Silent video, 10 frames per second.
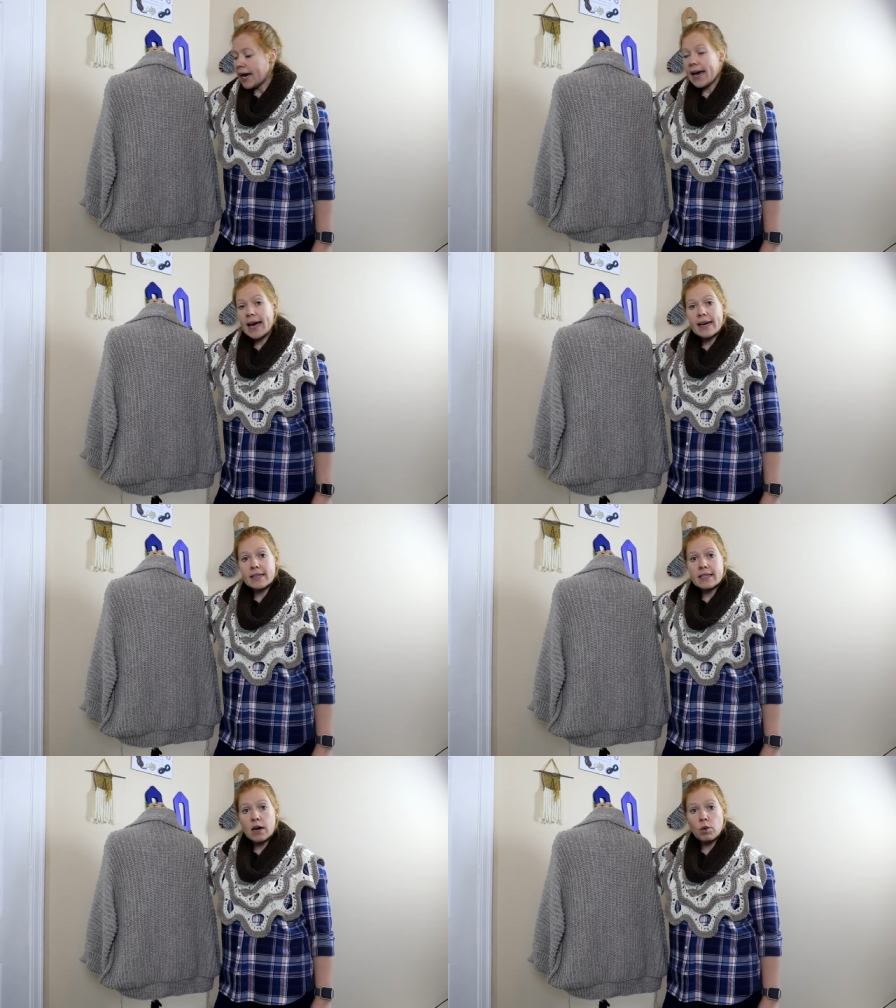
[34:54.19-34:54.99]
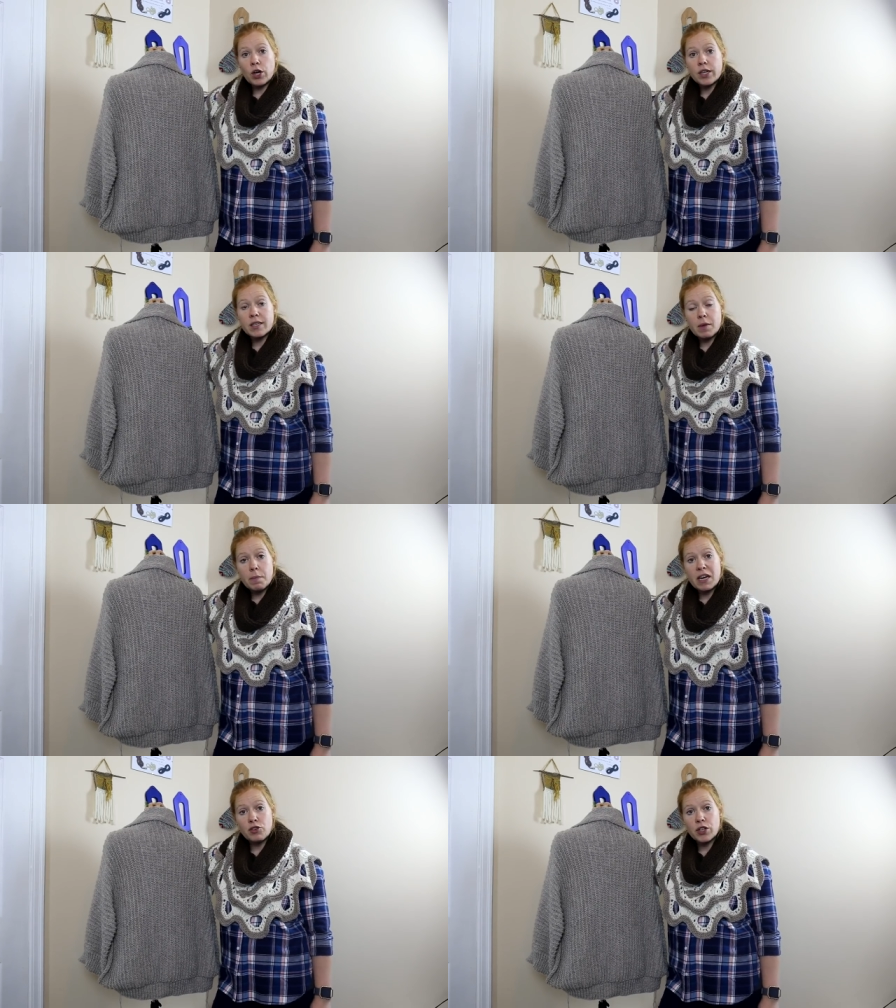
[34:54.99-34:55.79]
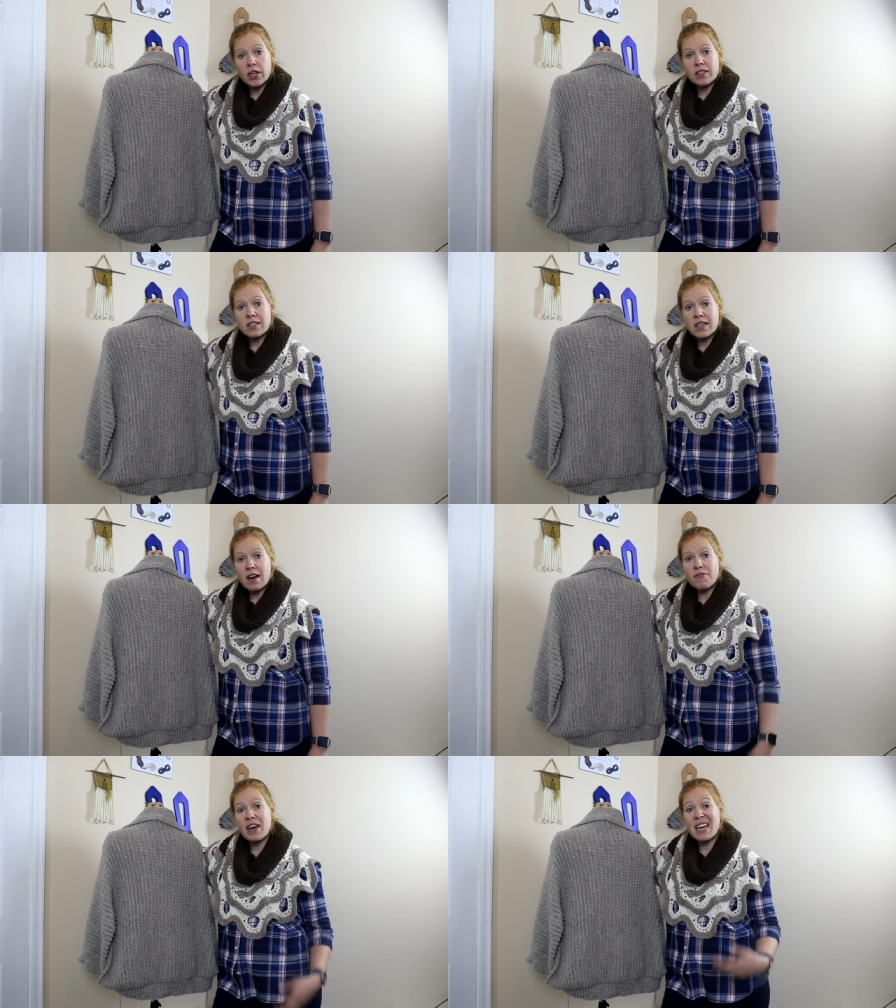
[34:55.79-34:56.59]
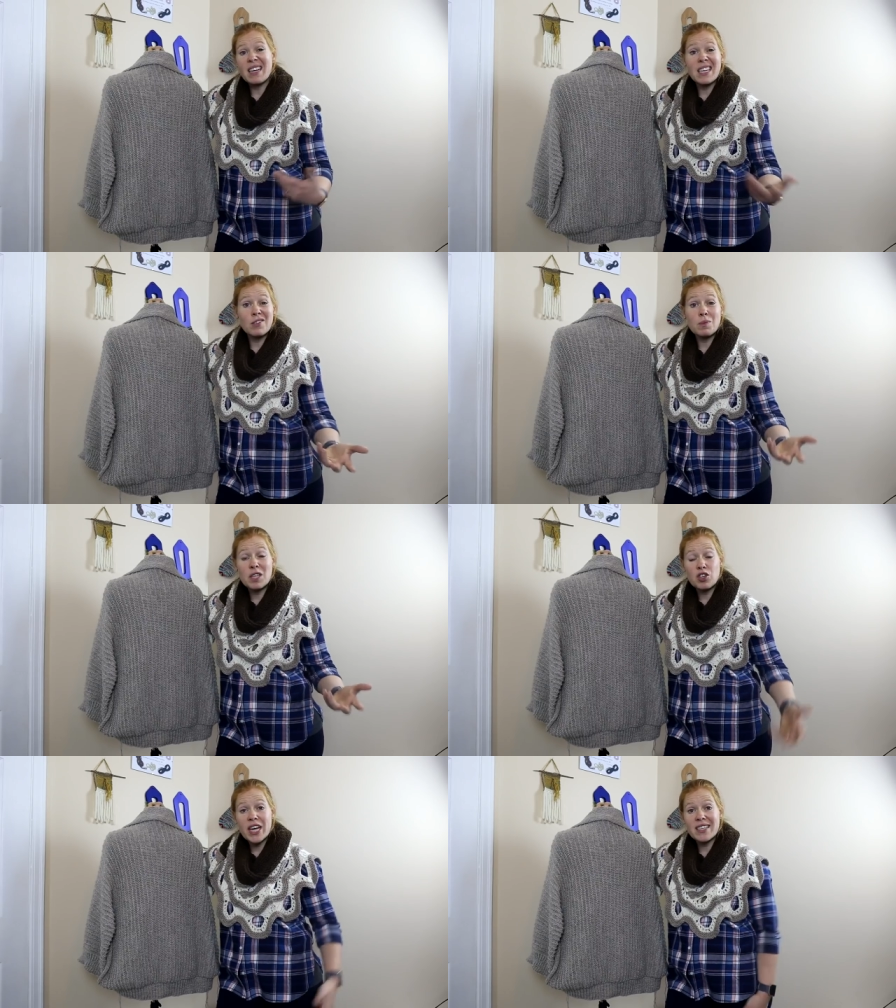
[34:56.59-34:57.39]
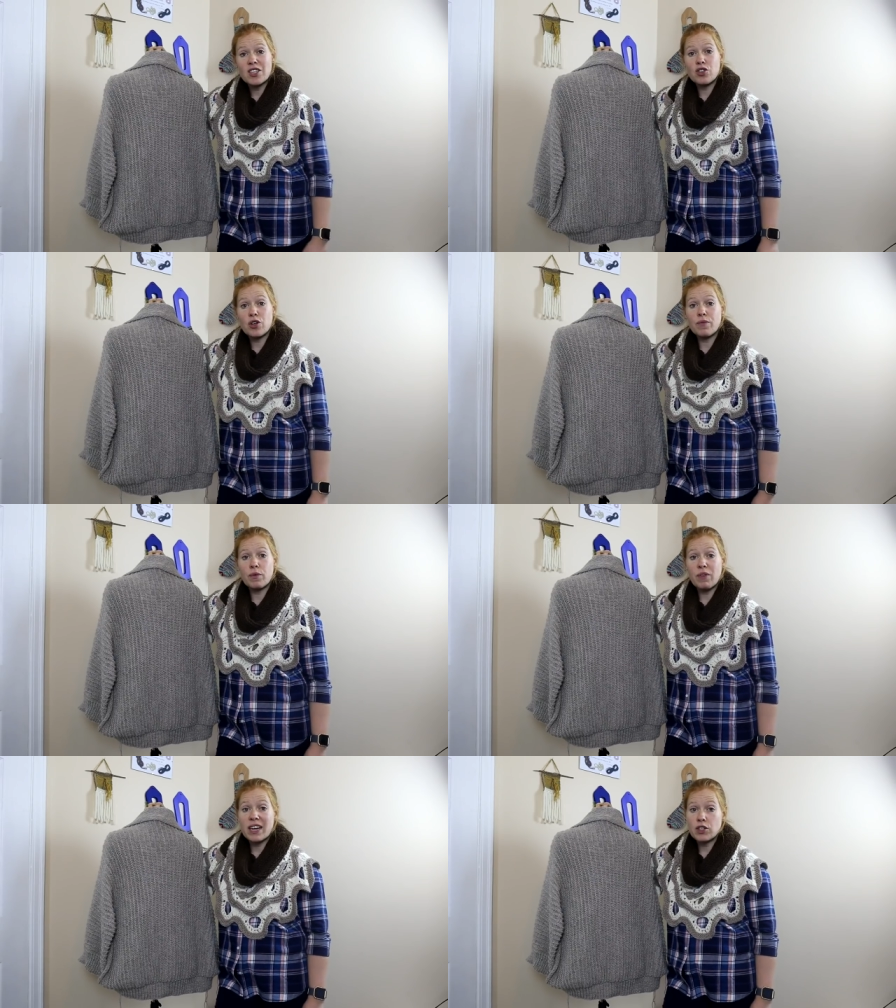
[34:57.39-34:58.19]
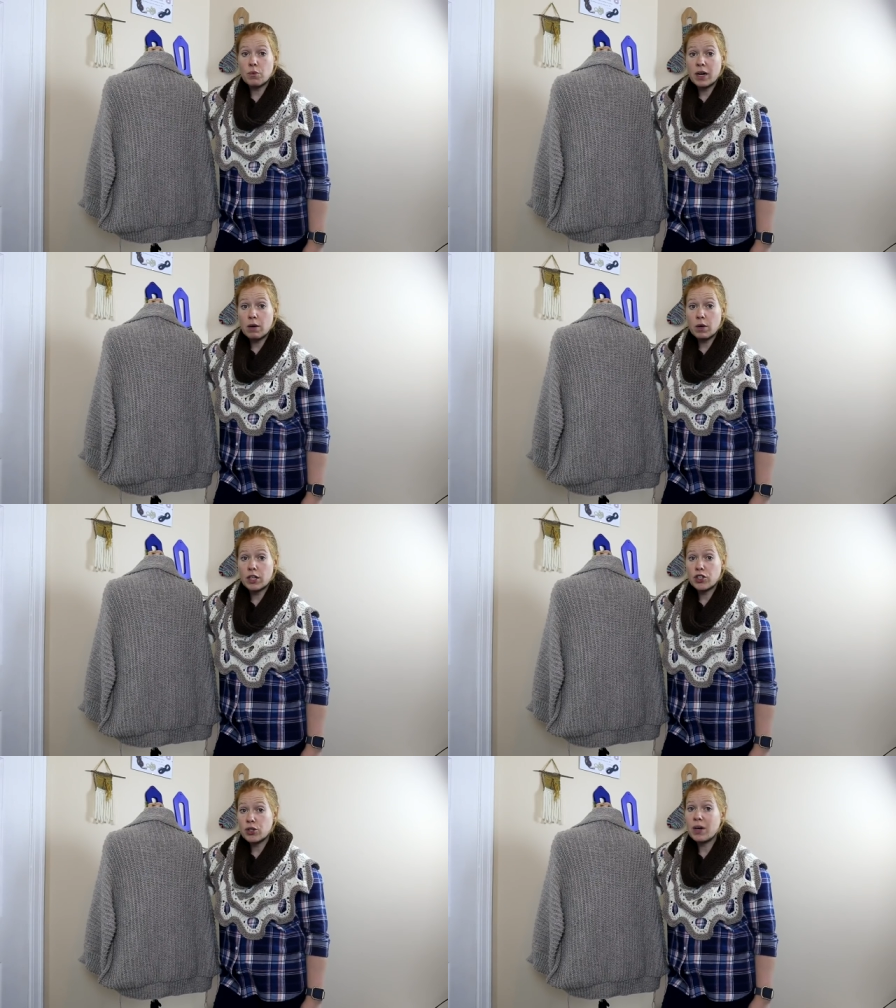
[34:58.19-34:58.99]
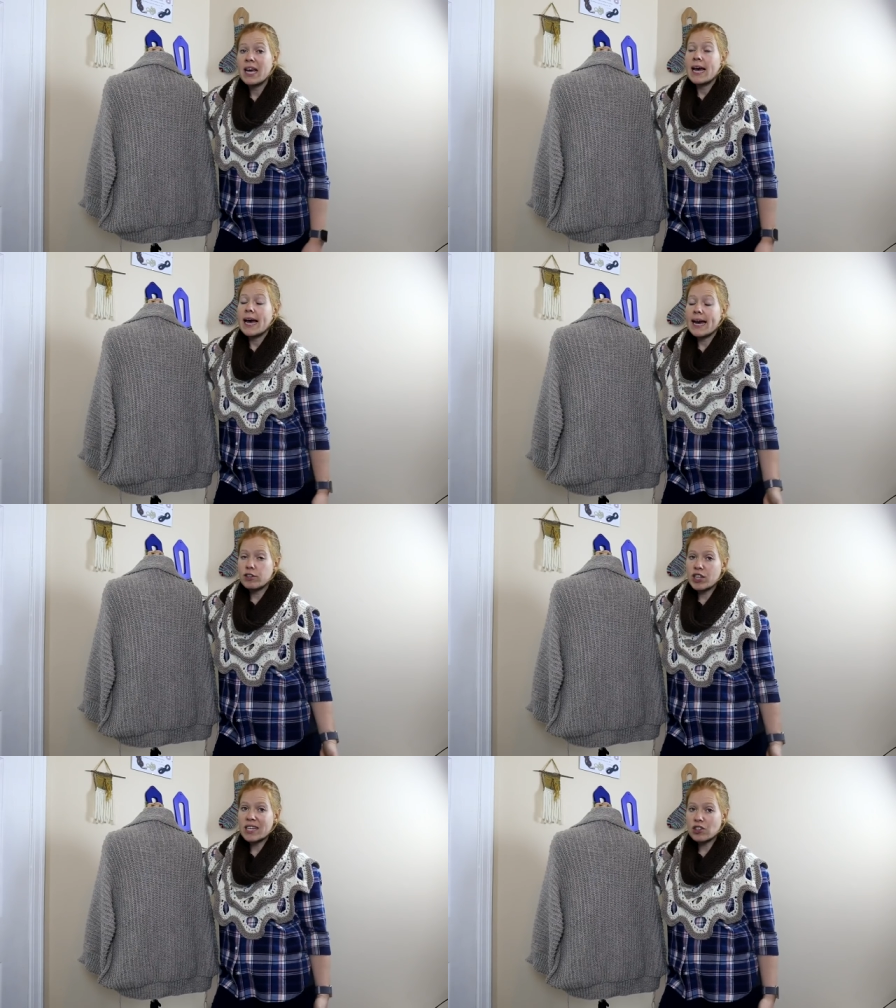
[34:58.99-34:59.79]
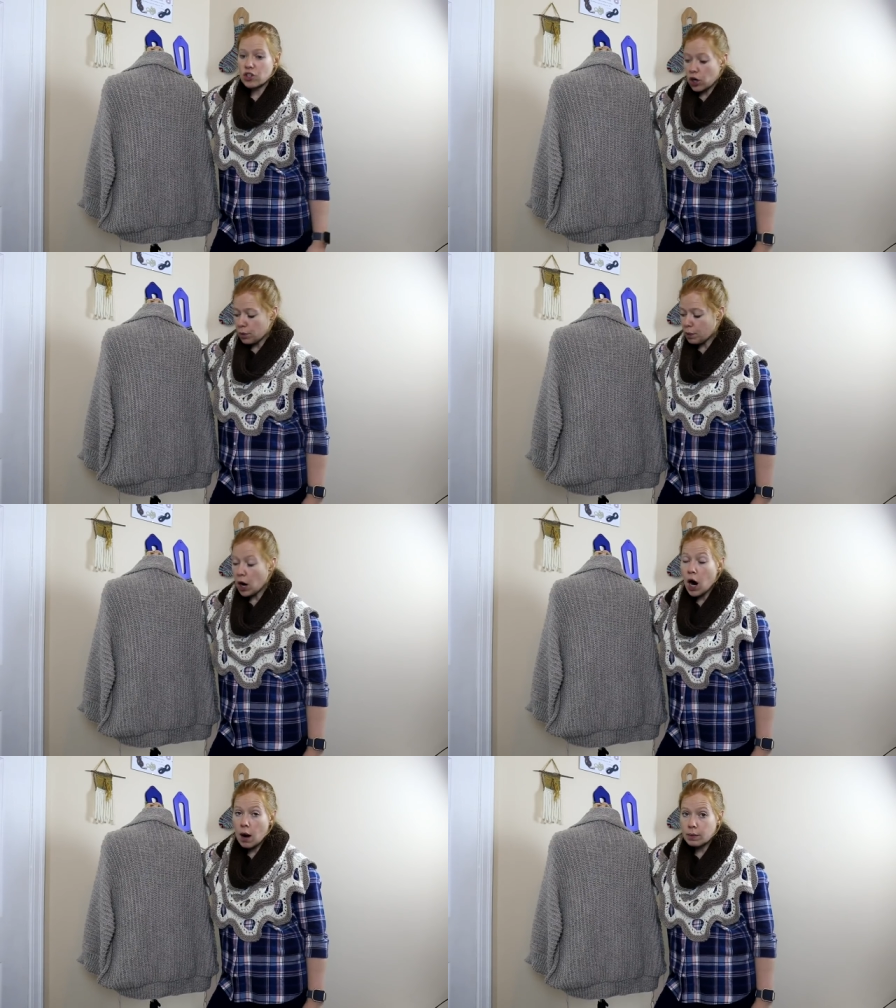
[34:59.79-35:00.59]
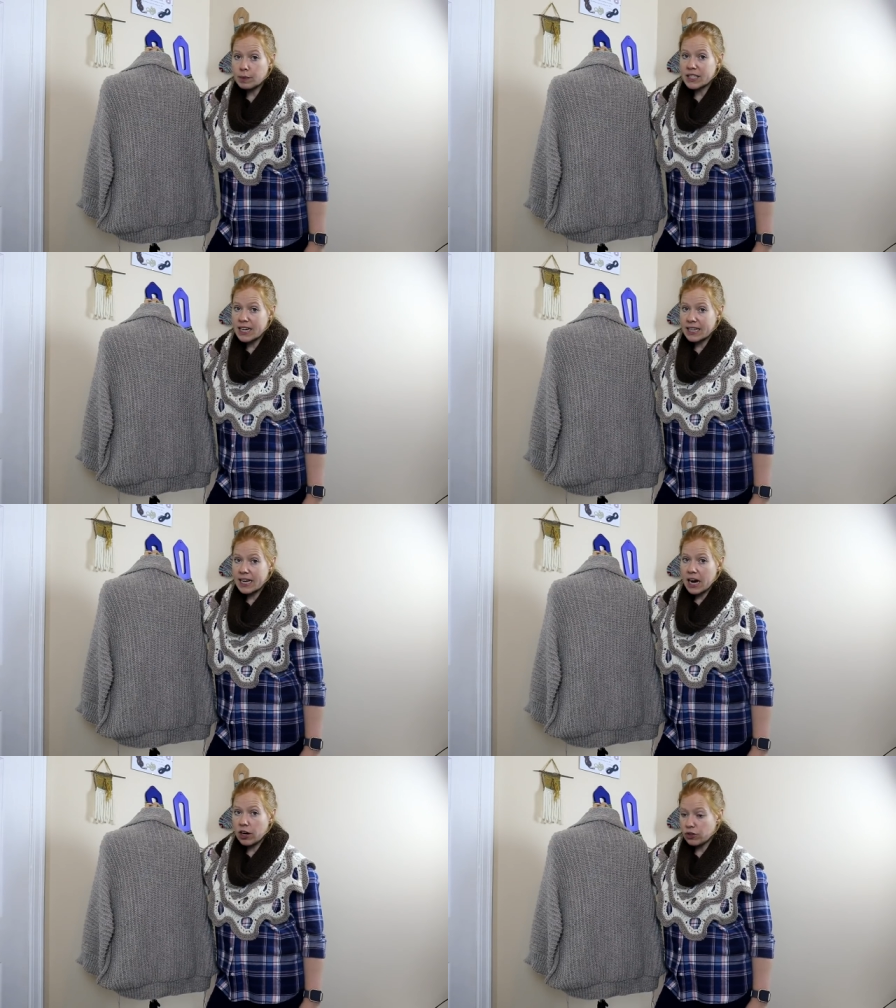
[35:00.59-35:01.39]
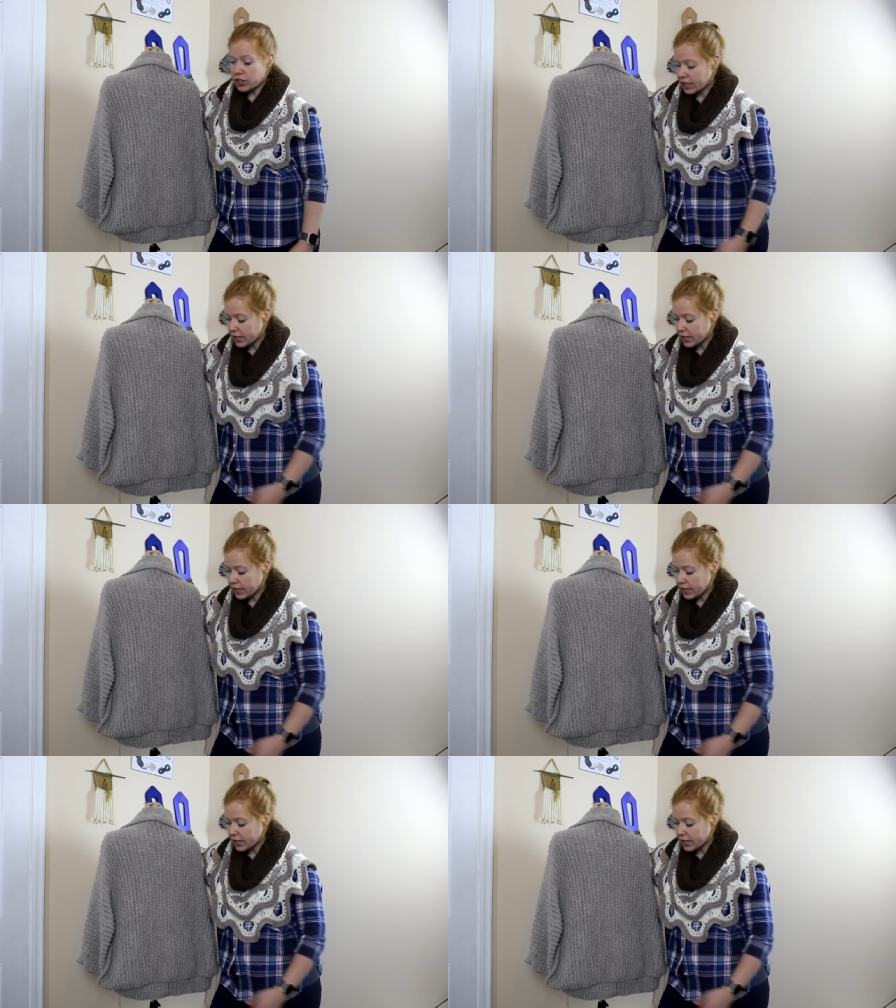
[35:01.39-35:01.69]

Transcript: and uh, work on some of the Patreon stuff. And it gives me a chance to sort of reflect on what I want to do. And chances are I'll probably take the iron to